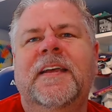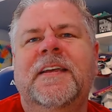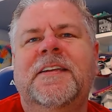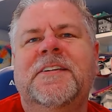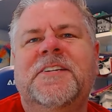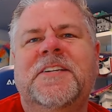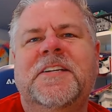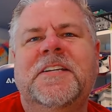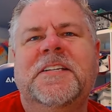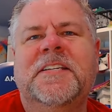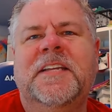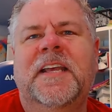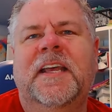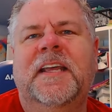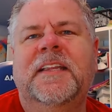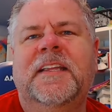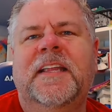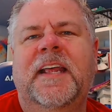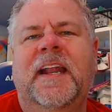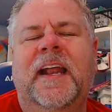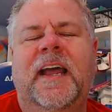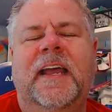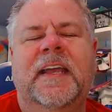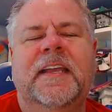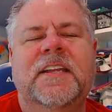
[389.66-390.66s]
She said
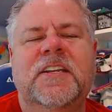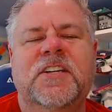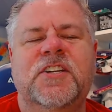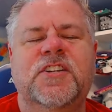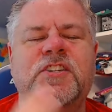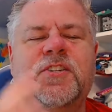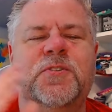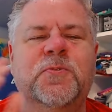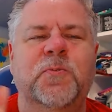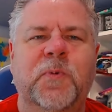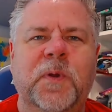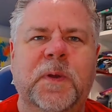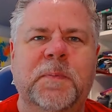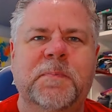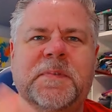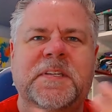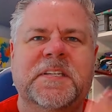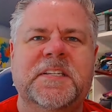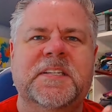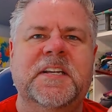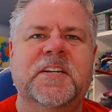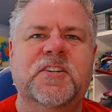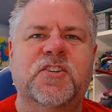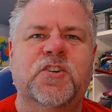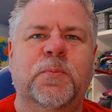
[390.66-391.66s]
that I can just rip the
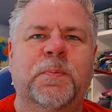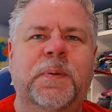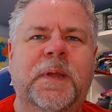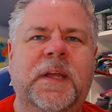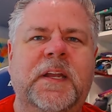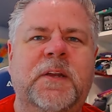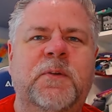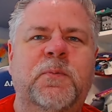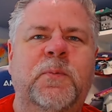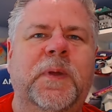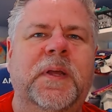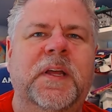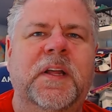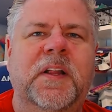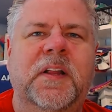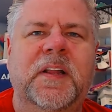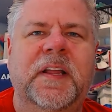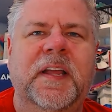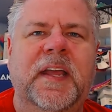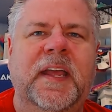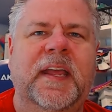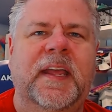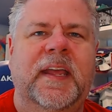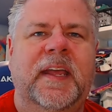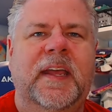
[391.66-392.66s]
center pinwheel
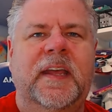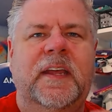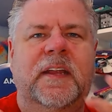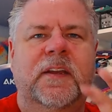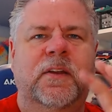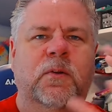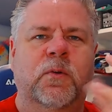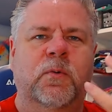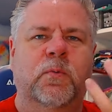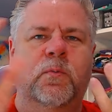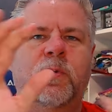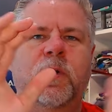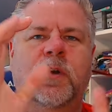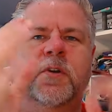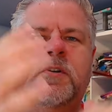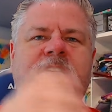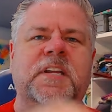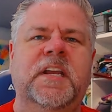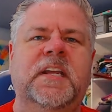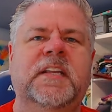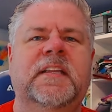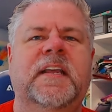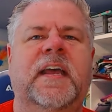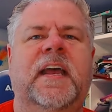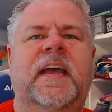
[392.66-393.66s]
and
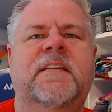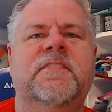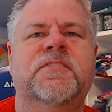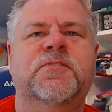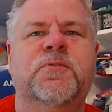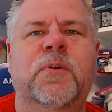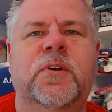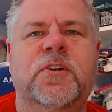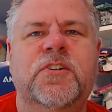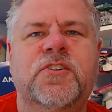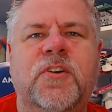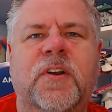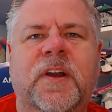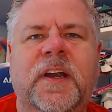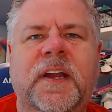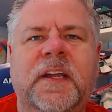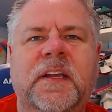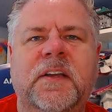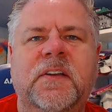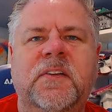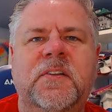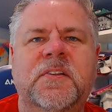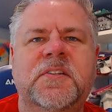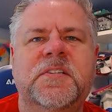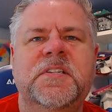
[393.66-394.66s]
rotate the half square
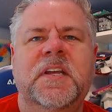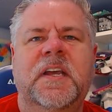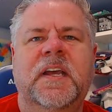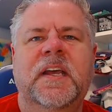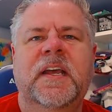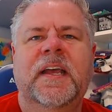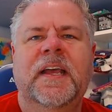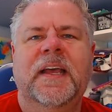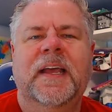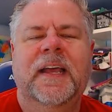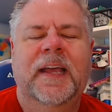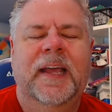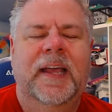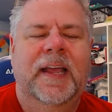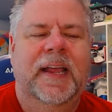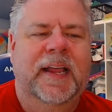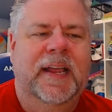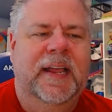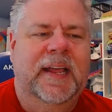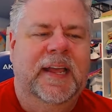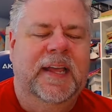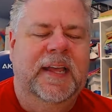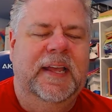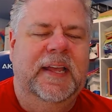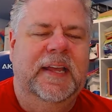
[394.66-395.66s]
triangles
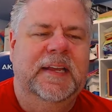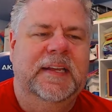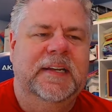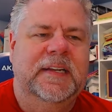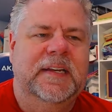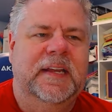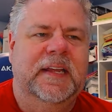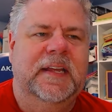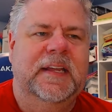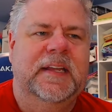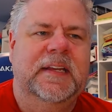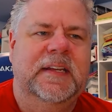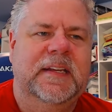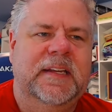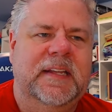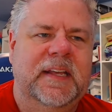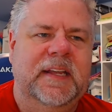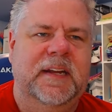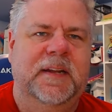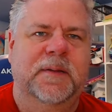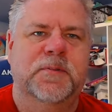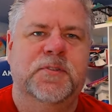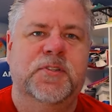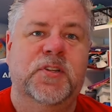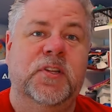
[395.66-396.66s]
and get
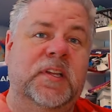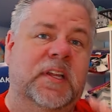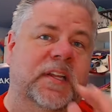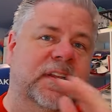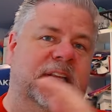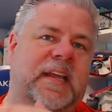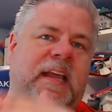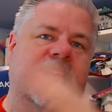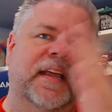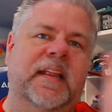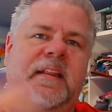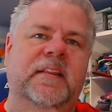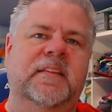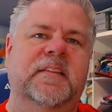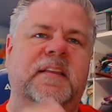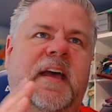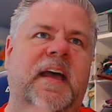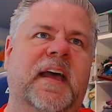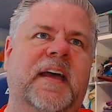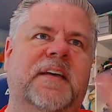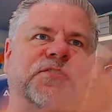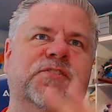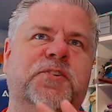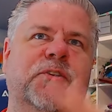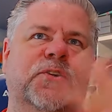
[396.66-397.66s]
them so that they the
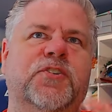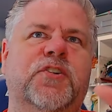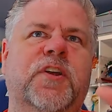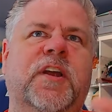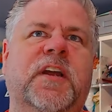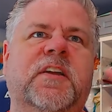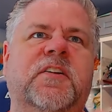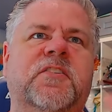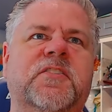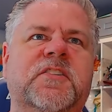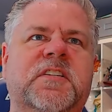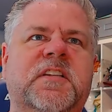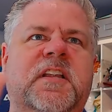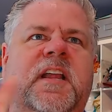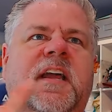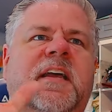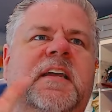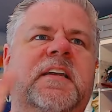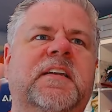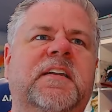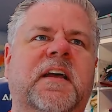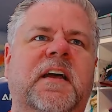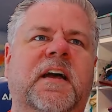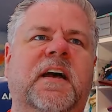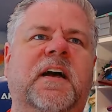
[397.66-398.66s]
half square triangles
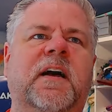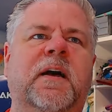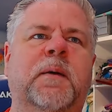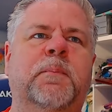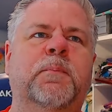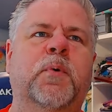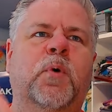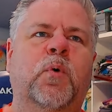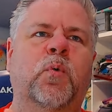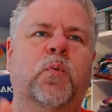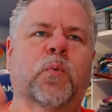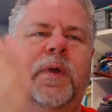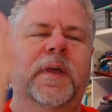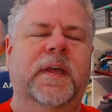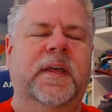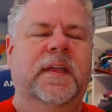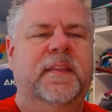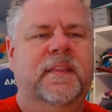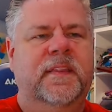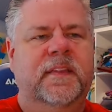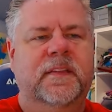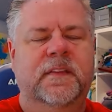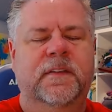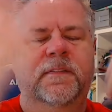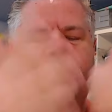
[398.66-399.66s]
lined up
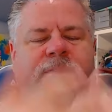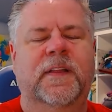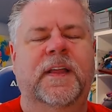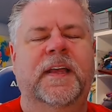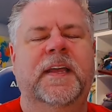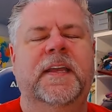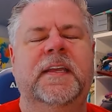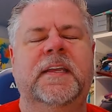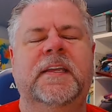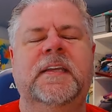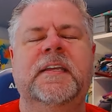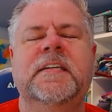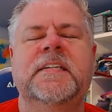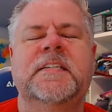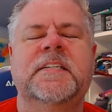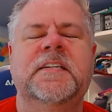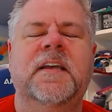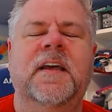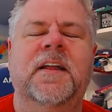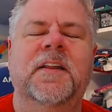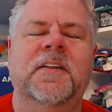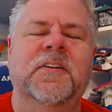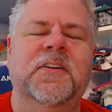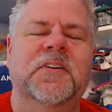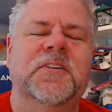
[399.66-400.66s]
with the flying geese
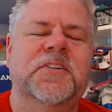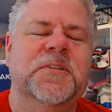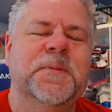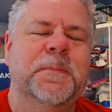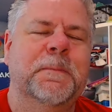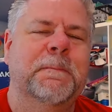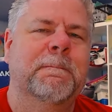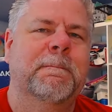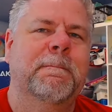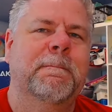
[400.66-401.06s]
colors.